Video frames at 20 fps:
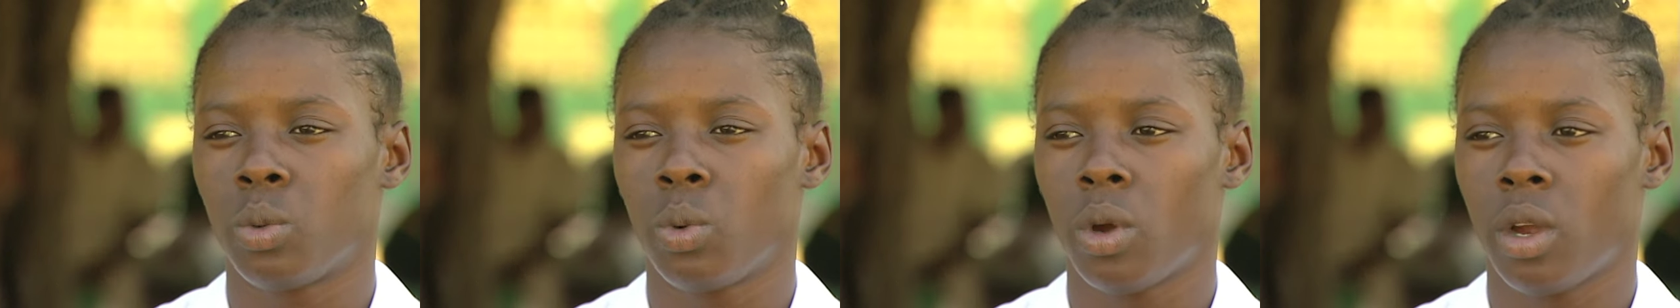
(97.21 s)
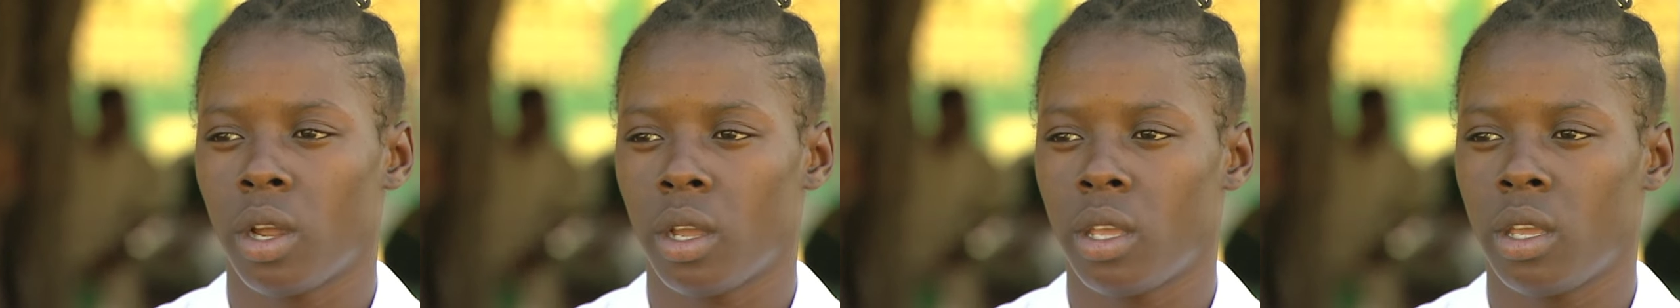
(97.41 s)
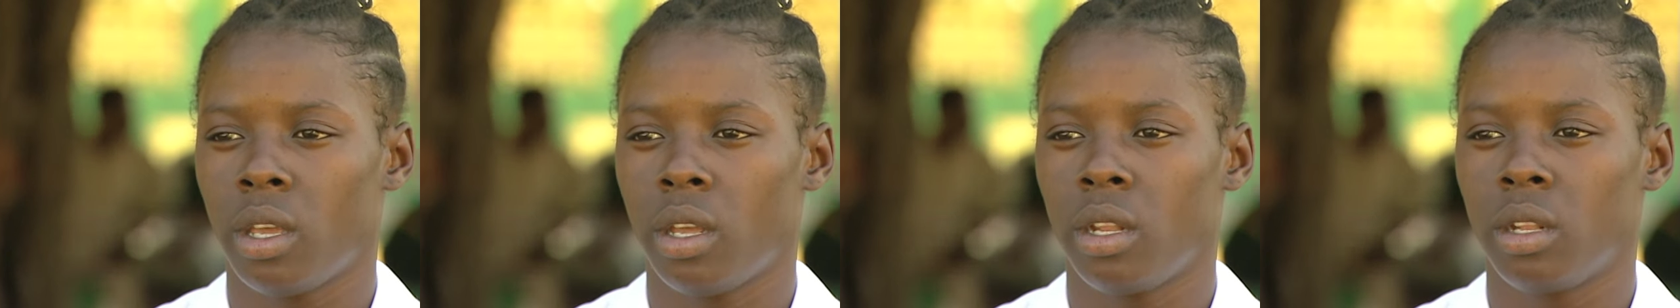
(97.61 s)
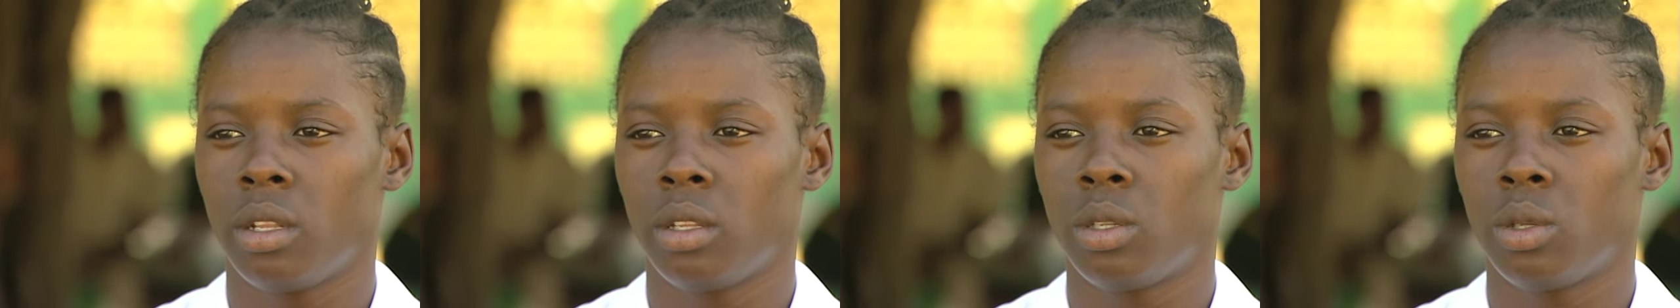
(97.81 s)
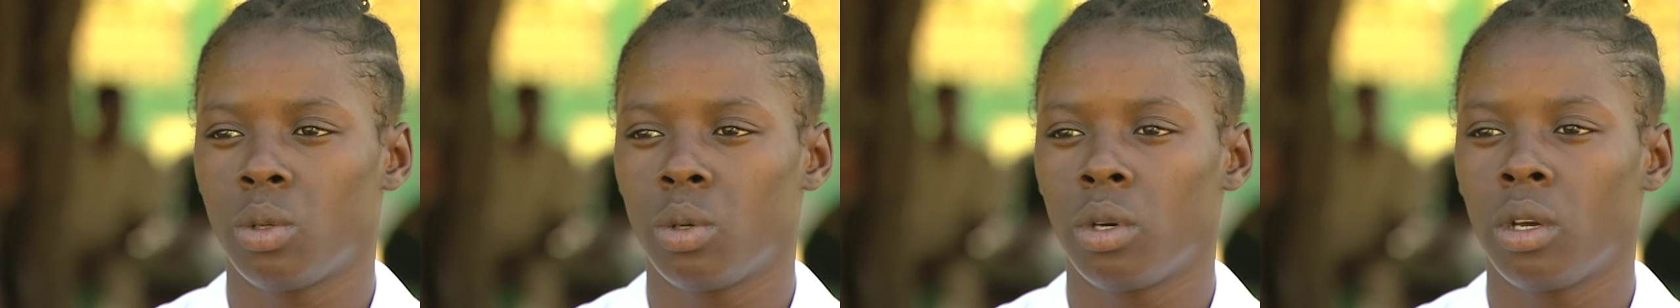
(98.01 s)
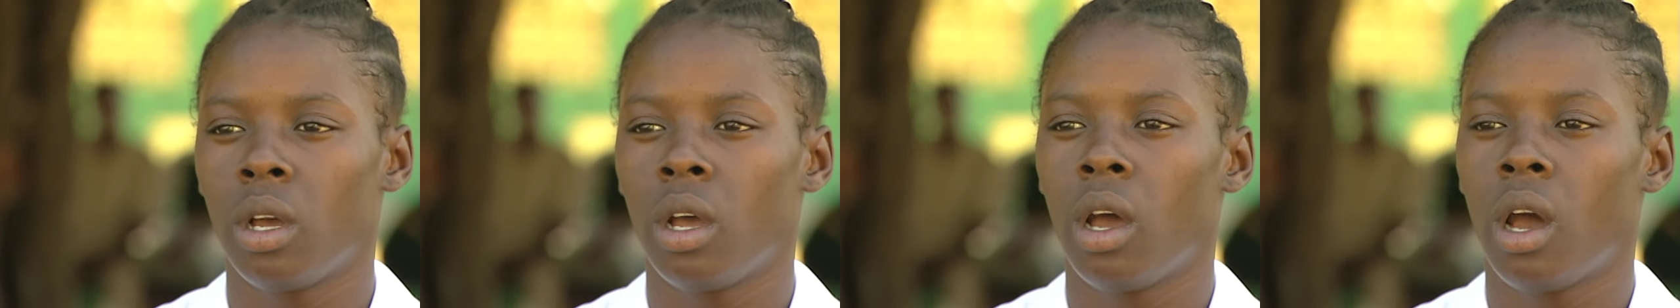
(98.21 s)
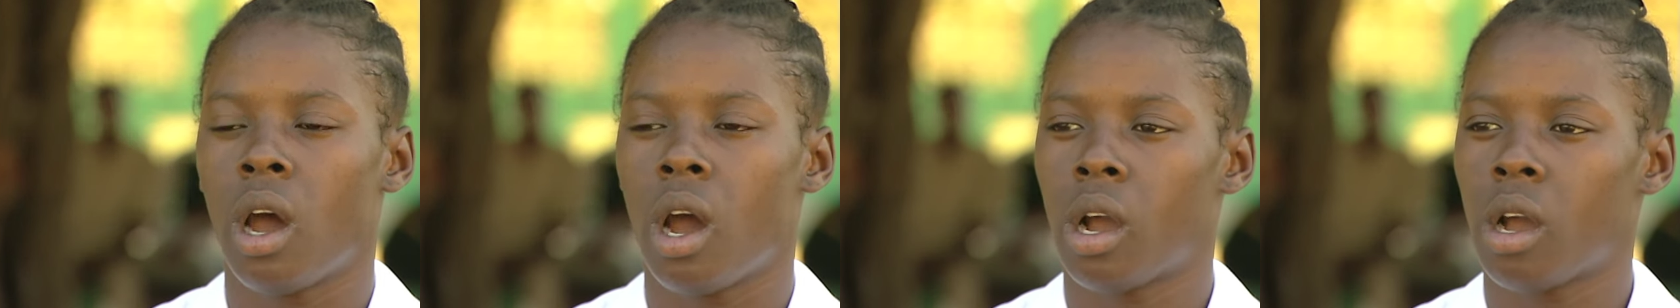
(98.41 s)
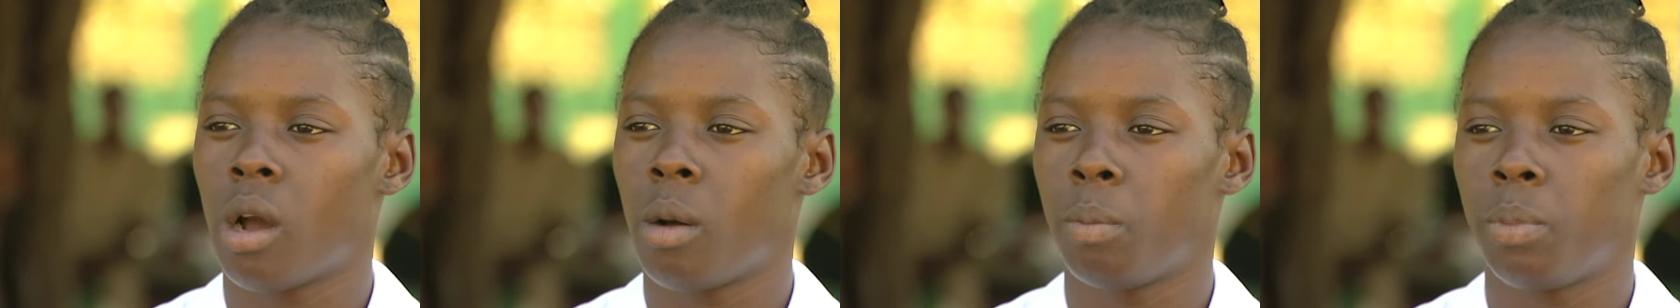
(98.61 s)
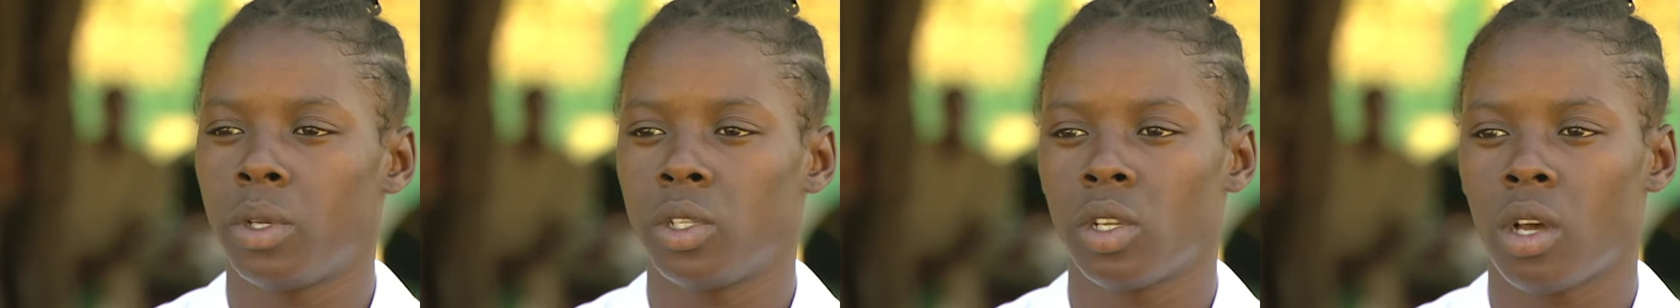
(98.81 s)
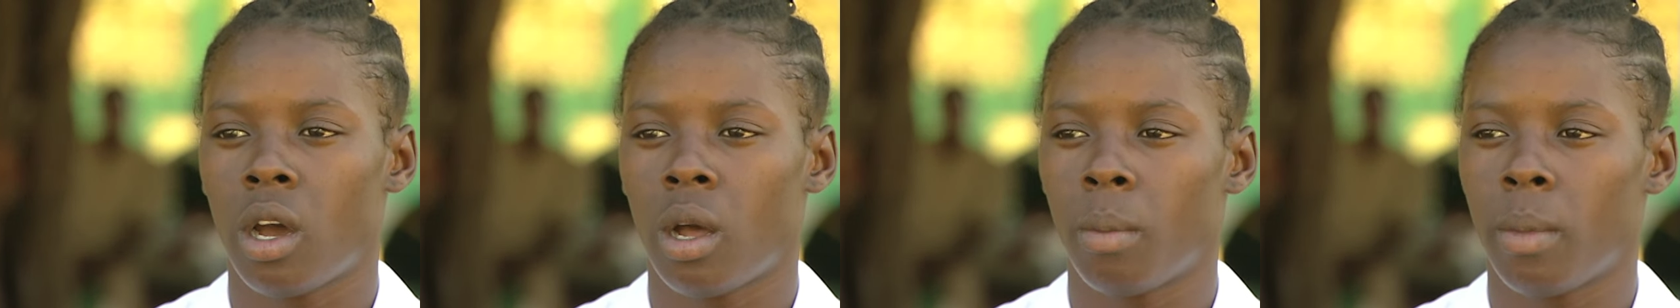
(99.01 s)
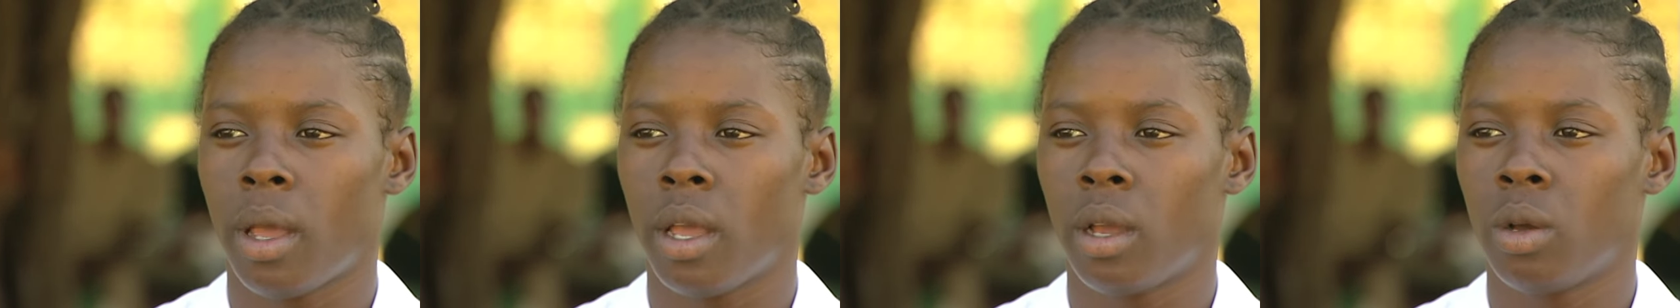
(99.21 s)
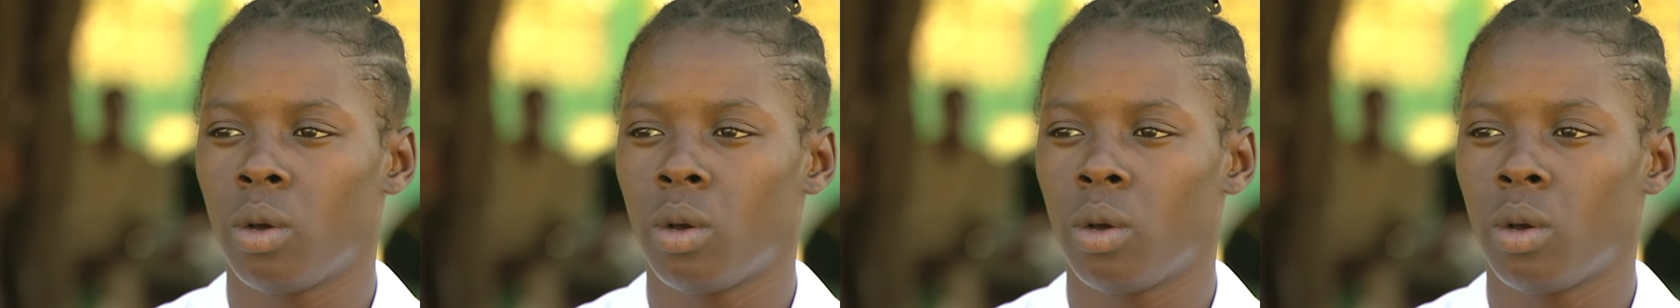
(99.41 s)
working to accomplish all my